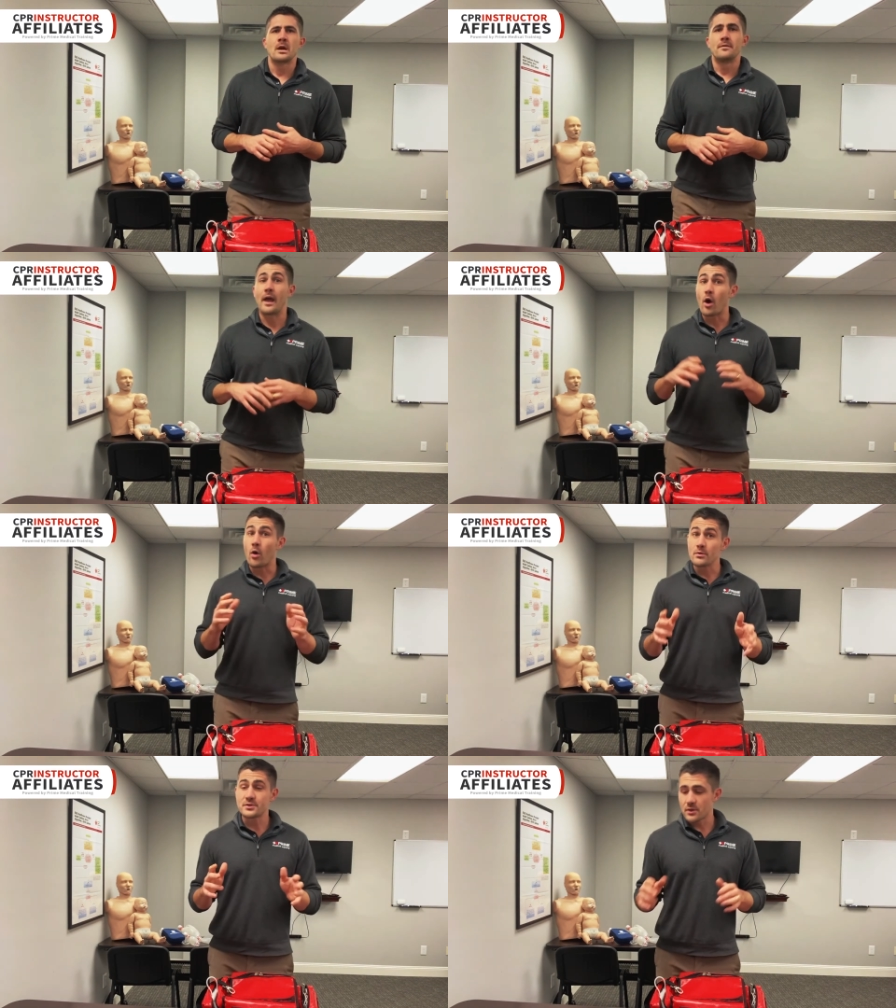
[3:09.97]
They
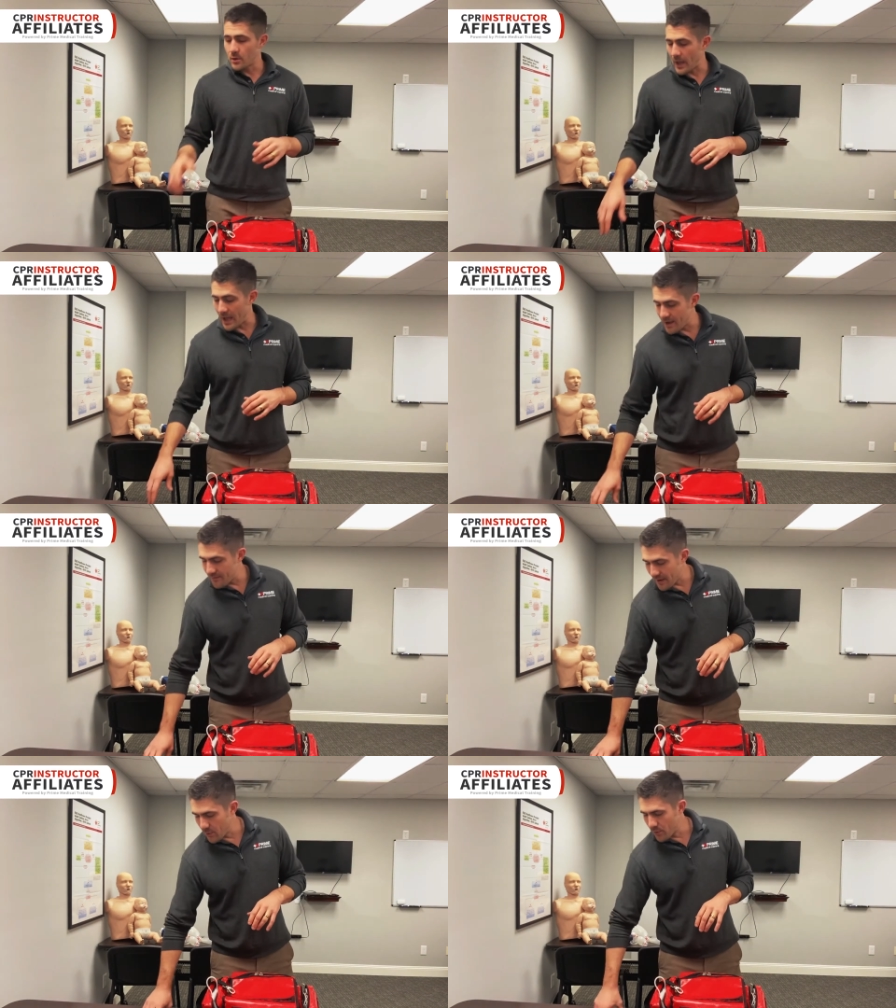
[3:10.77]
also
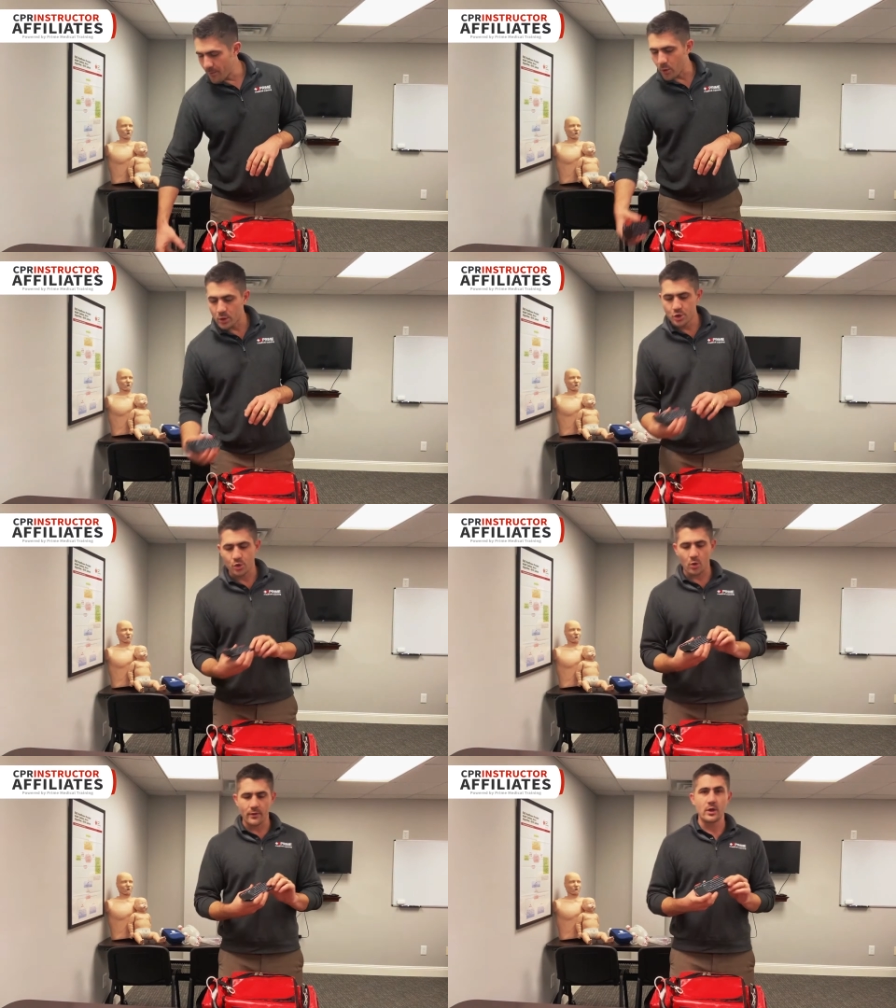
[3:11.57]
have a remote
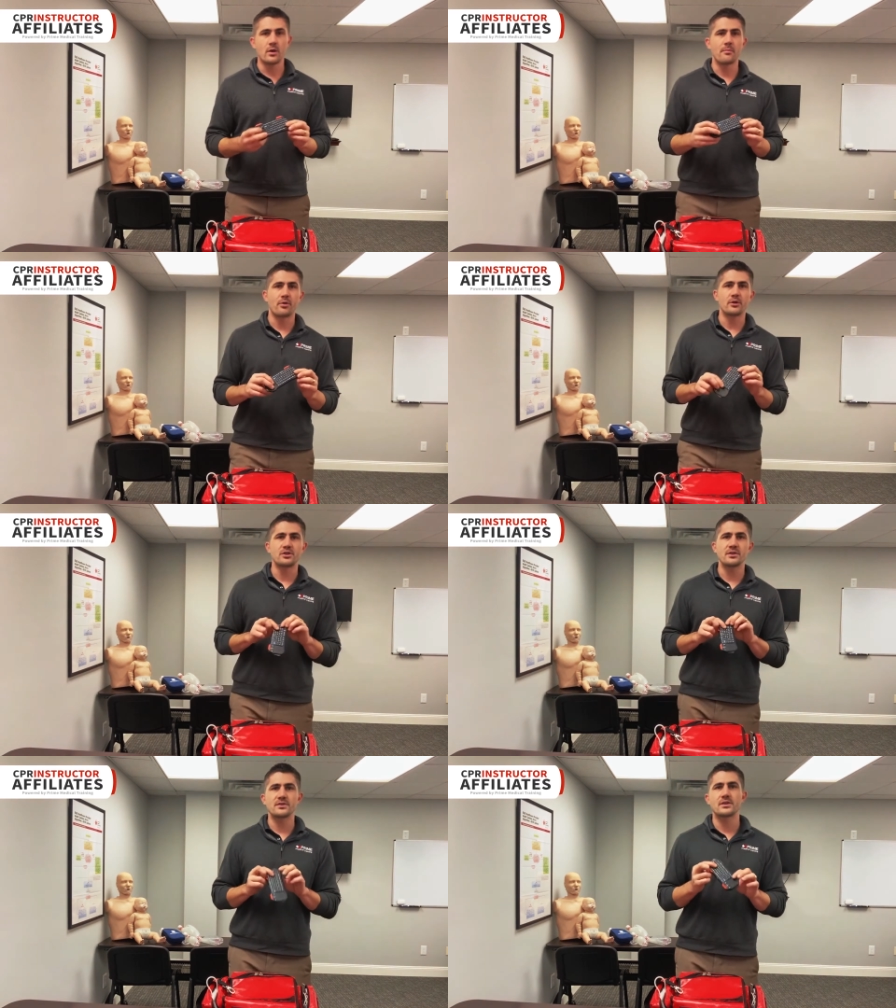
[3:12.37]
control that you can
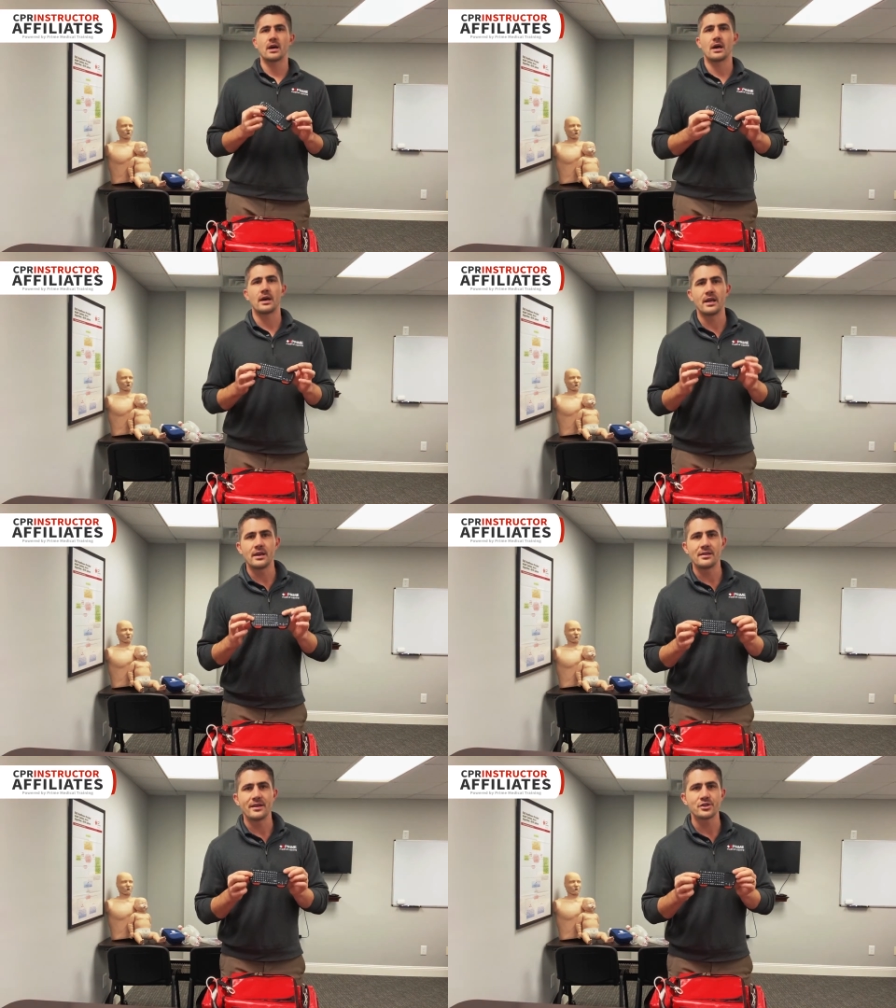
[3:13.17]
purchase uh, in
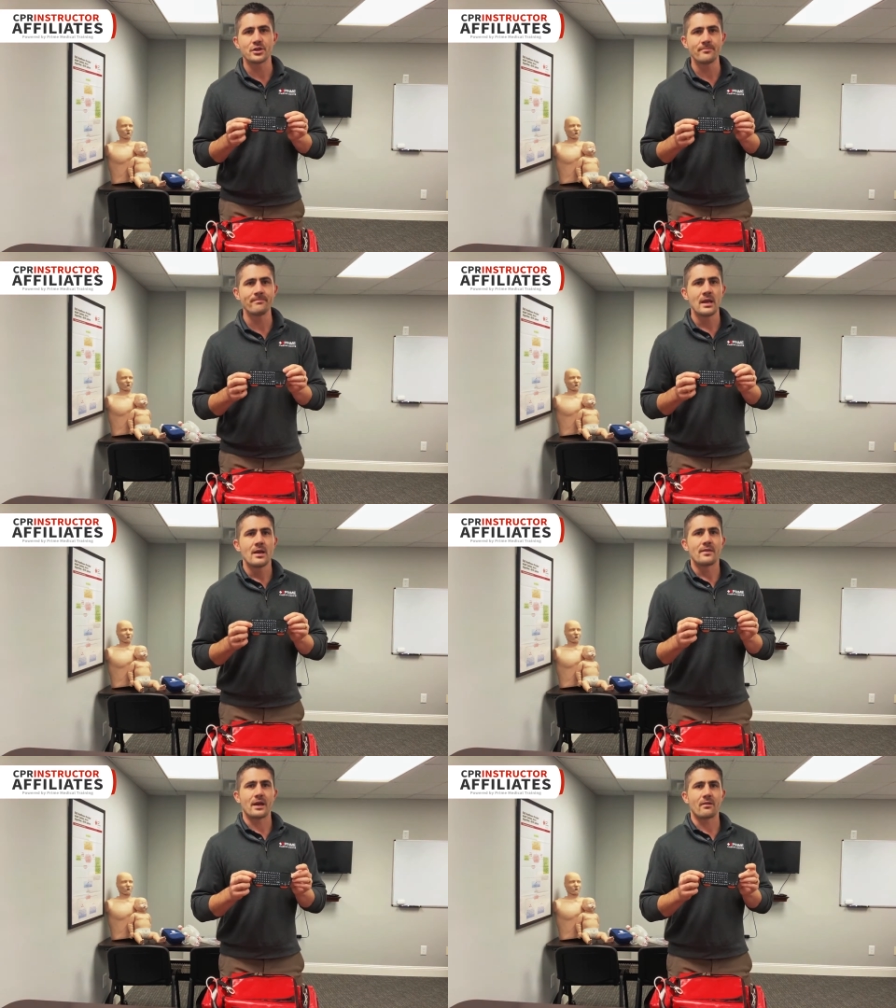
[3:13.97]
addition
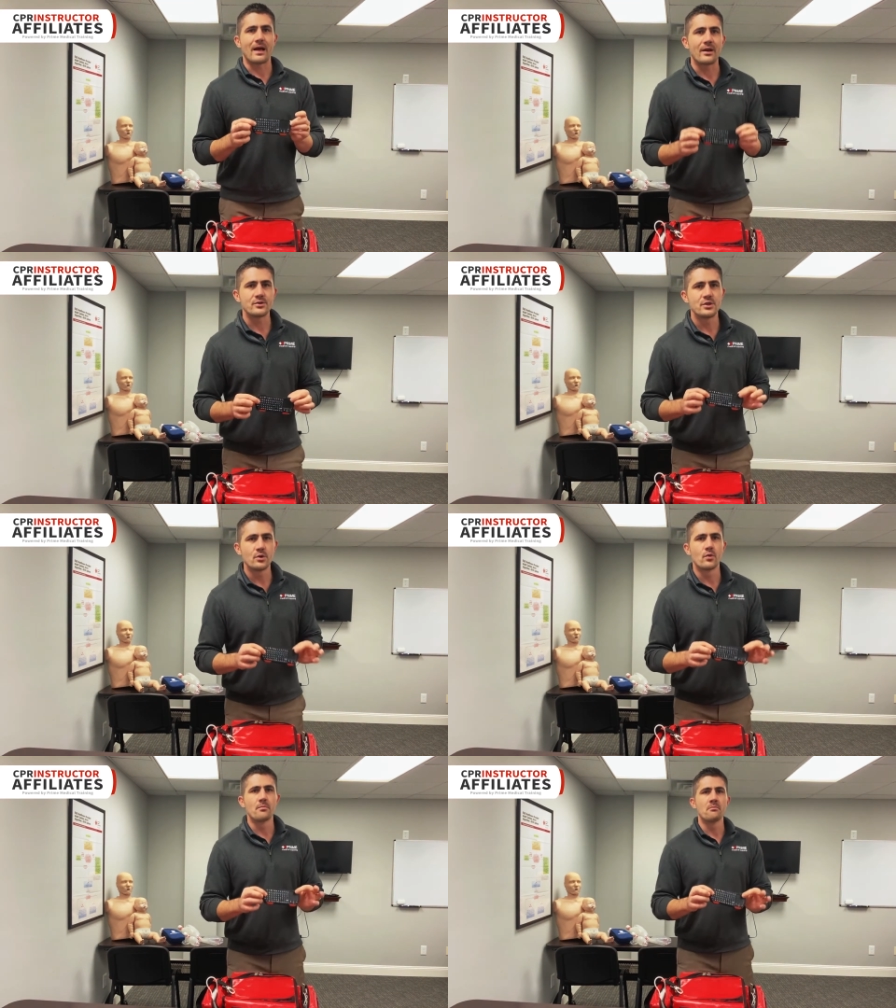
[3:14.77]
that allows you to
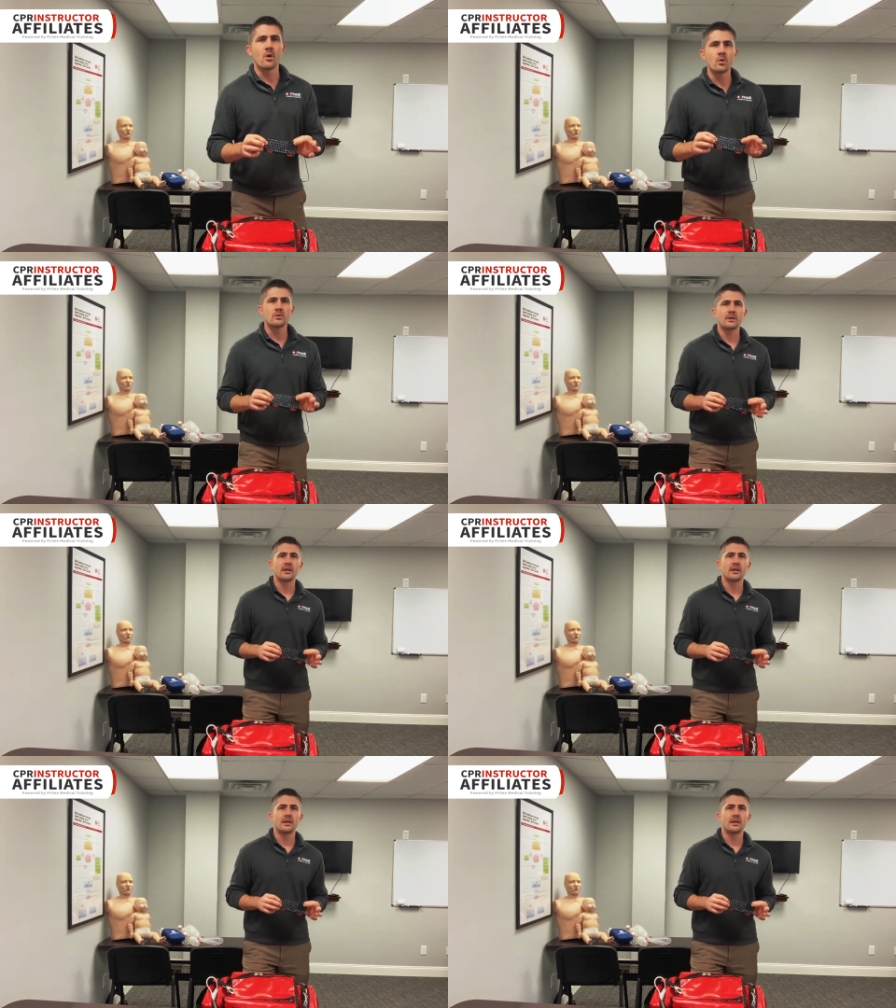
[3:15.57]
remotely